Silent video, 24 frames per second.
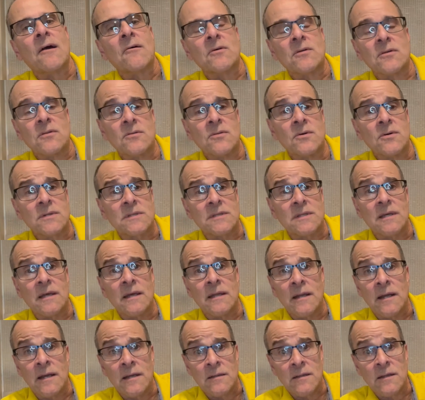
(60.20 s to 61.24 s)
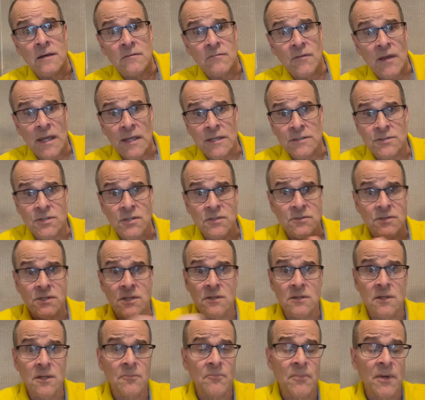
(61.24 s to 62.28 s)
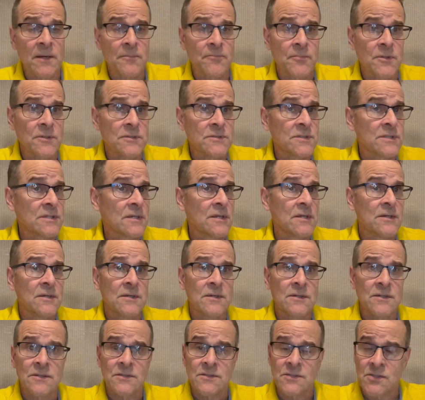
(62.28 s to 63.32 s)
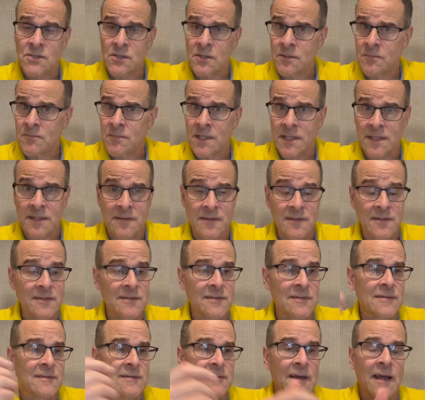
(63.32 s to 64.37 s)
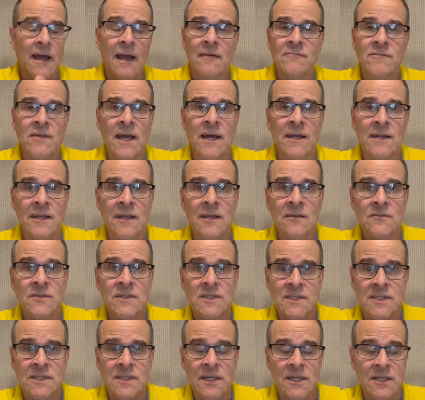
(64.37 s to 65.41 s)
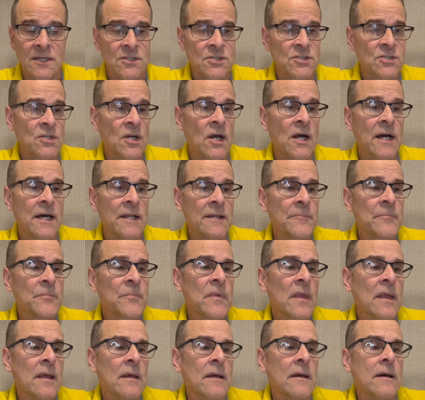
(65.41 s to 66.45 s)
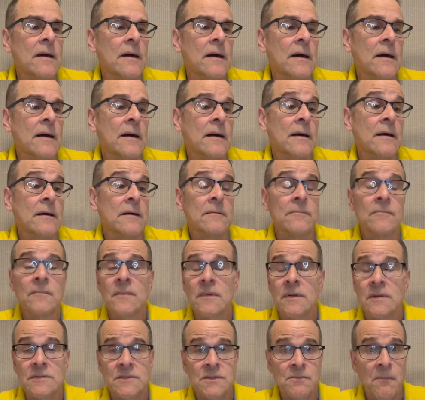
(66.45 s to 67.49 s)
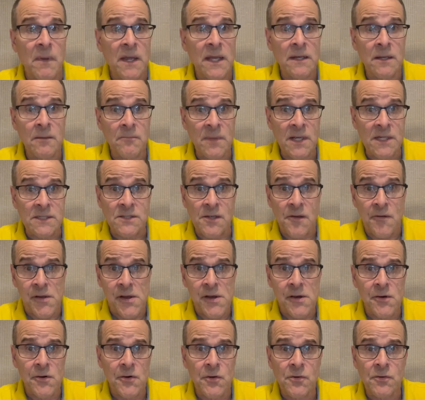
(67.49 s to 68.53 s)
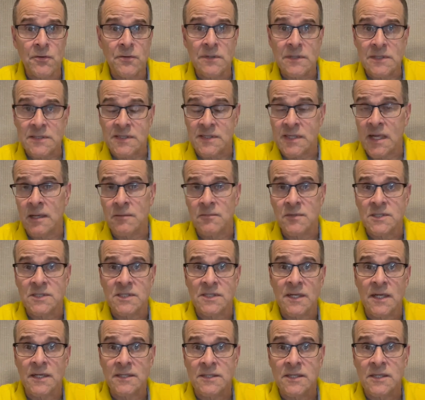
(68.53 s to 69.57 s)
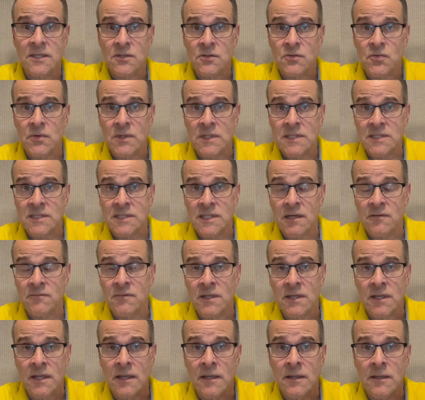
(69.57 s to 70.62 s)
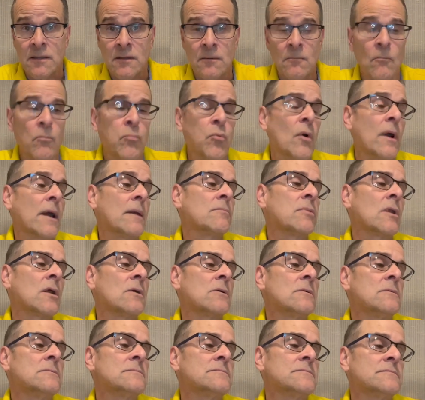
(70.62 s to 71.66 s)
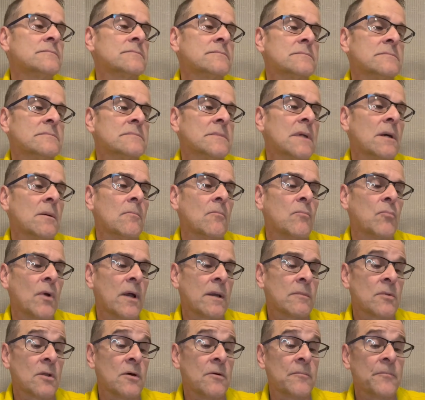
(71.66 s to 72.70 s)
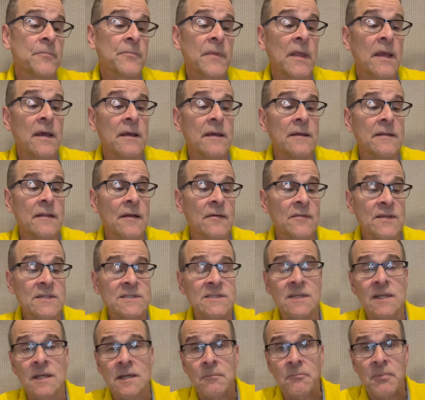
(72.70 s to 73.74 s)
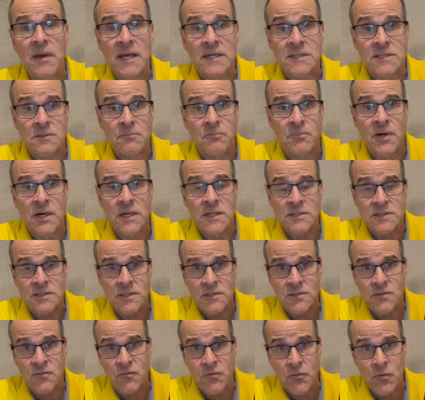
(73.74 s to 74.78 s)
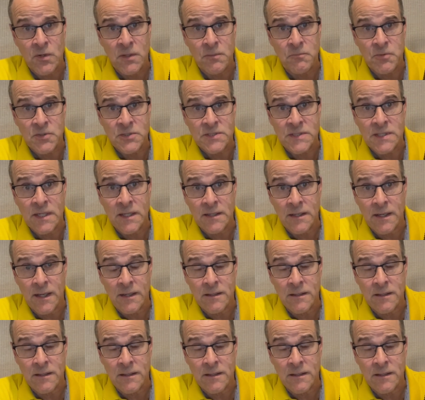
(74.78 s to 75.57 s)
it looked, and I love ancho chili peppers, so I'm like, hey, I've got to give this thing a shot. It's made in Mexico, established 1927 in Pueblo. Yep, Pueblo. Now this thing packs a punch. It's 40%